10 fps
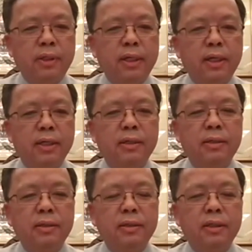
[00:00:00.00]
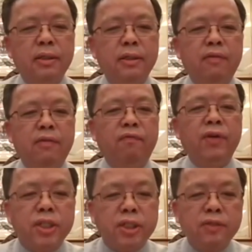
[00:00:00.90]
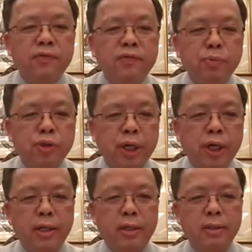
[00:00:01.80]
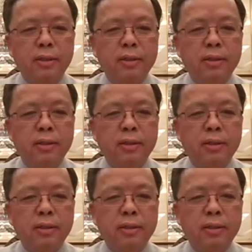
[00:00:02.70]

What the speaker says: the visitors from China